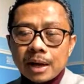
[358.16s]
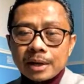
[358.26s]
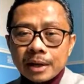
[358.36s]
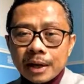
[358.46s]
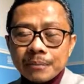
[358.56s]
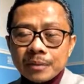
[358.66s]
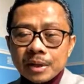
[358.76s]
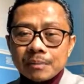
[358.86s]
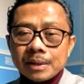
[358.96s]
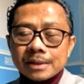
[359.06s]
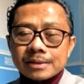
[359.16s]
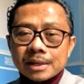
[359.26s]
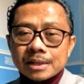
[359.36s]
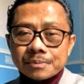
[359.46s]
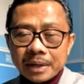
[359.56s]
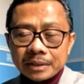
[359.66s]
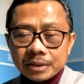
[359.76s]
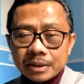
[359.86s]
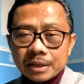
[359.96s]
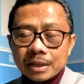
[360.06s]
I am, Iblis says,
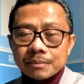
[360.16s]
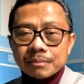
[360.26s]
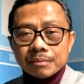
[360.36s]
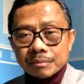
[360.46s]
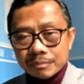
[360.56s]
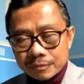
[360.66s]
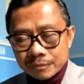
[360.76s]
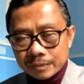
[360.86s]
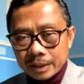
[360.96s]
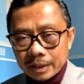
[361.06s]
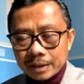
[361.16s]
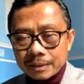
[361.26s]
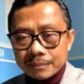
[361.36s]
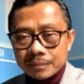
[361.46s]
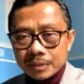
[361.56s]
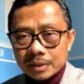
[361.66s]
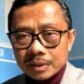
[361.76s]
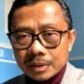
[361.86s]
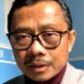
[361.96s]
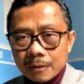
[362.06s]
better than him, than Adam,
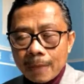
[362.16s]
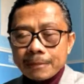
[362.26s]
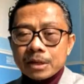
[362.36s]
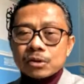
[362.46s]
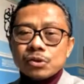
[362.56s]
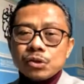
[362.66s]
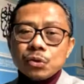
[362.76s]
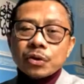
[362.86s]
because